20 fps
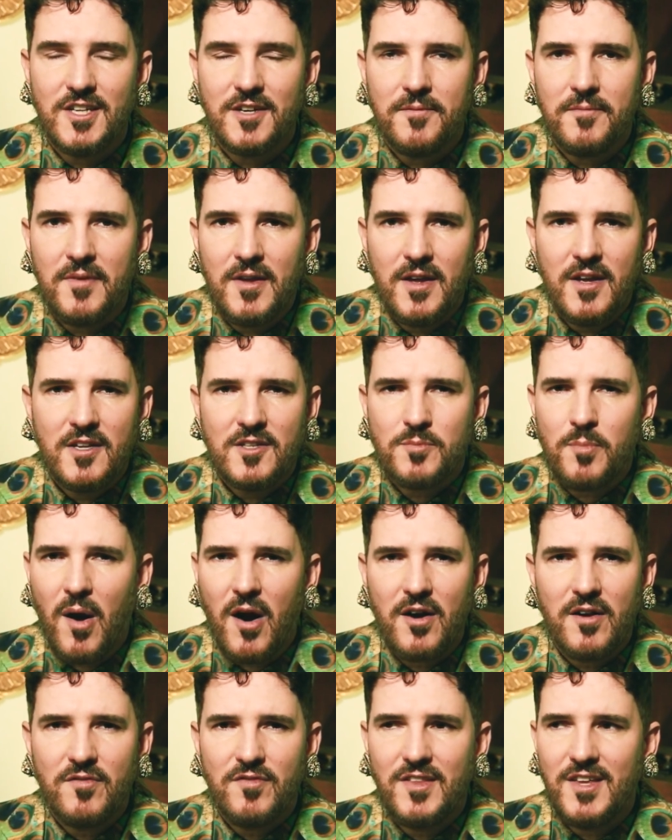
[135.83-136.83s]
And
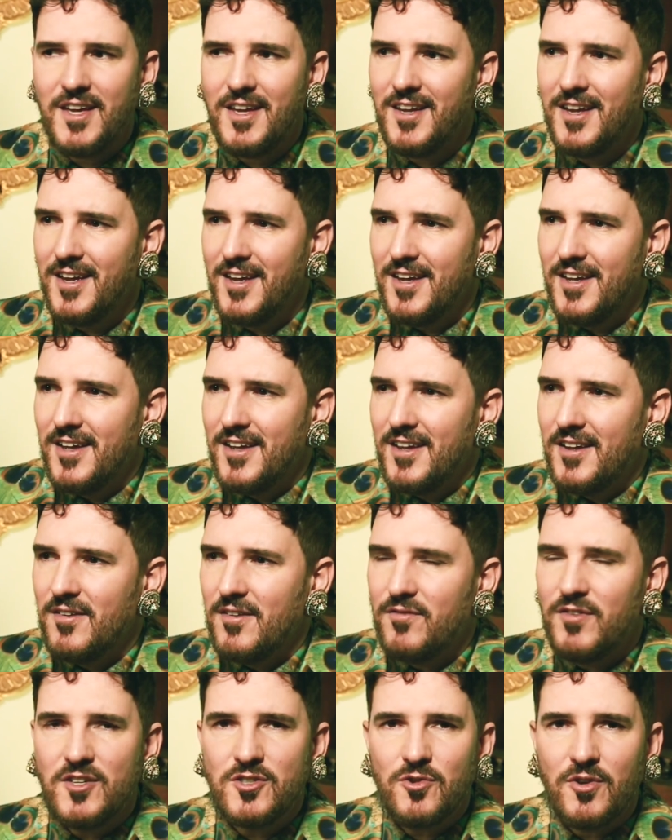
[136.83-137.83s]
part of the
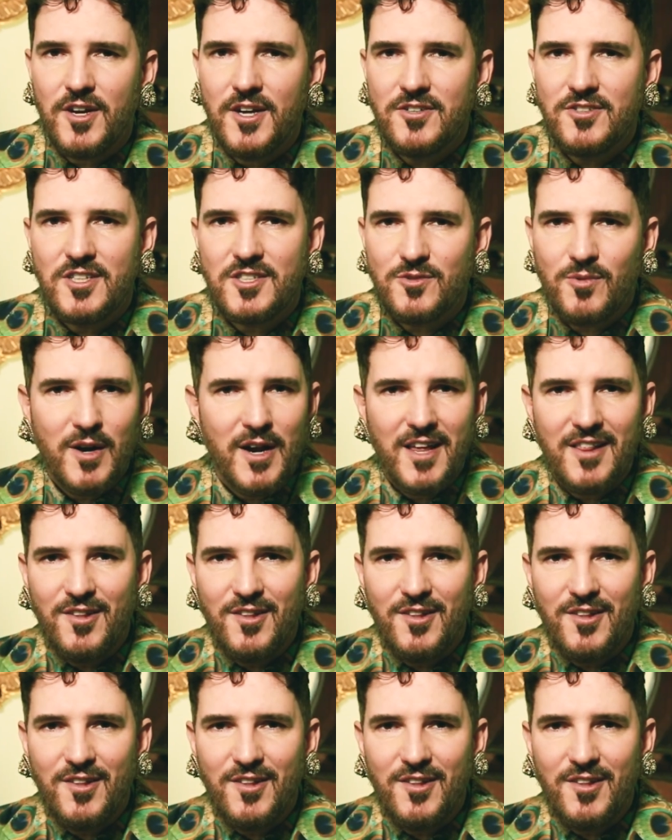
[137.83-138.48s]
visual interest when I